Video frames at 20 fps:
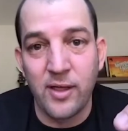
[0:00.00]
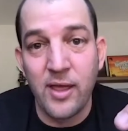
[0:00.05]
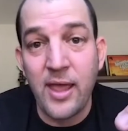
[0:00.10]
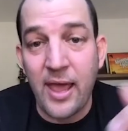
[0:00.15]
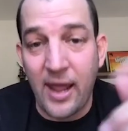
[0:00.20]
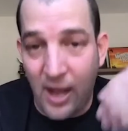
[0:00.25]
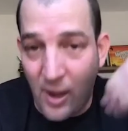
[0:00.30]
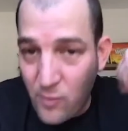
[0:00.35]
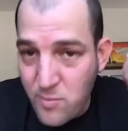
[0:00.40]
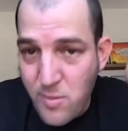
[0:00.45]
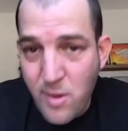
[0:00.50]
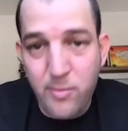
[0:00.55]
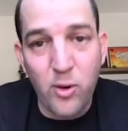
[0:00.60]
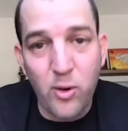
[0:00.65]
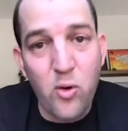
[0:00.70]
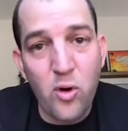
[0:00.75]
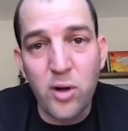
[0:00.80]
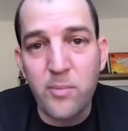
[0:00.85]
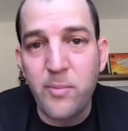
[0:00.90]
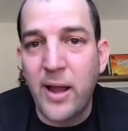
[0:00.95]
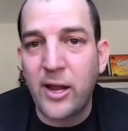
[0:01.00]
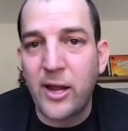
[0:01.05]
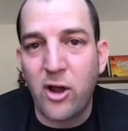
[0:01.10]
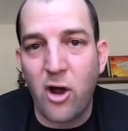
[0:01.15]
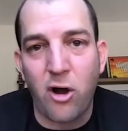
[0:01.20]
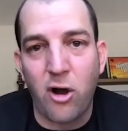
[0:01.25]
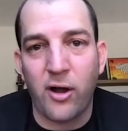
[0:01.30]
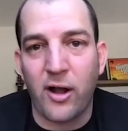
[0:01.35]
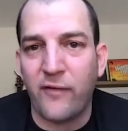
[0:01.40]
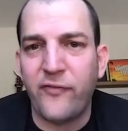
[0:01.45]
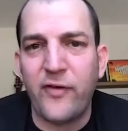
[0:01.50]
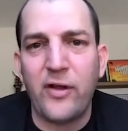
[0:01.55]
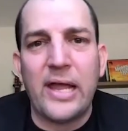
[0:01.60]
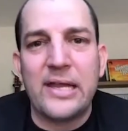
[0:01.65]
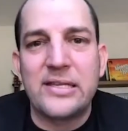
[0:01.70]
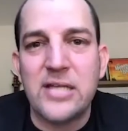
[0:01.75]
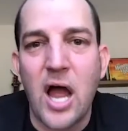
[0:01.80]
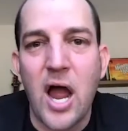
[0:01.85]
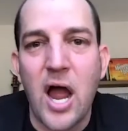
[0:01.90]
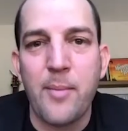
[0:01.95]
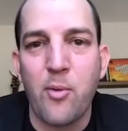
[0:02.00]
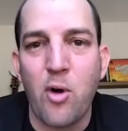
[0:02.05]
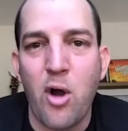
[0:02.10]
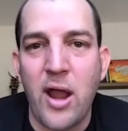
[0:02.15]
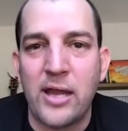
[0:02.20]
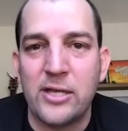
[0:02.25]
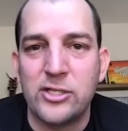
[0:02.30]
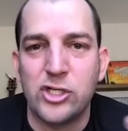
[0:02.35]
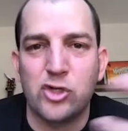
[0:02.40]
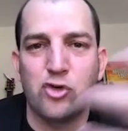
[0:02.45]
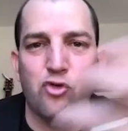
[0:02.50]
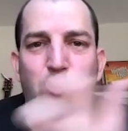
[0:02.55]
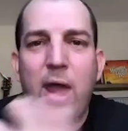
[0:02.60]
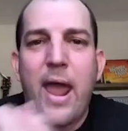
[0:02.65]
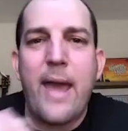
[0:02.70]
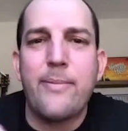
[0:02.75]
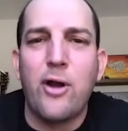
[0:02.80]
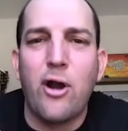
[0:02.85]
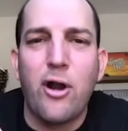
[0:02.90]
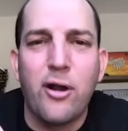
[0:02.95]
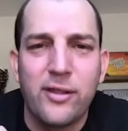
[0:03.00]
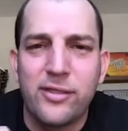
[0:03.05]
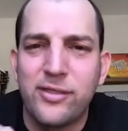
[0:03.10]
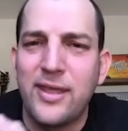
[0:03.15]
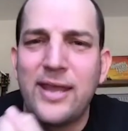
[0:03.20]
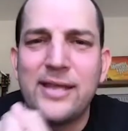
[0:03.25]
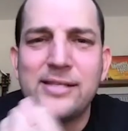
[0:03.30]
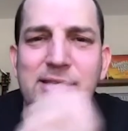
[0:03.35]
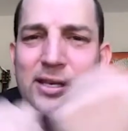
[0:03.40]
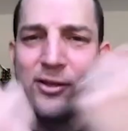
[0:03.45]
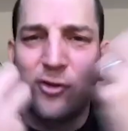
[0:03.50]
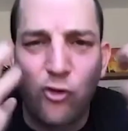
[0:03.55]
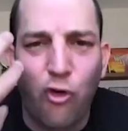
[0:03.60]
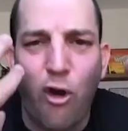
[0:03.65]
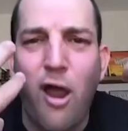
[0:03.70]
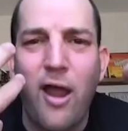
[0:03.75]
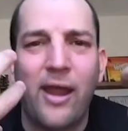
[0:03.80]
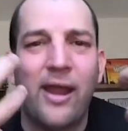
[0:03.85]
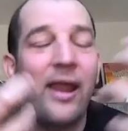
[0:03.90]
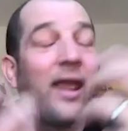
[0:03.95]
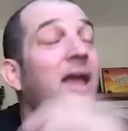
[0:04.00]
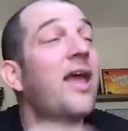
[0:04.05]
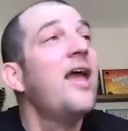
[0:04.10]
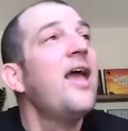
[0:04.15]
And I remember going to my car and I felt like Tom Ryan, just grabbing onto things and crying.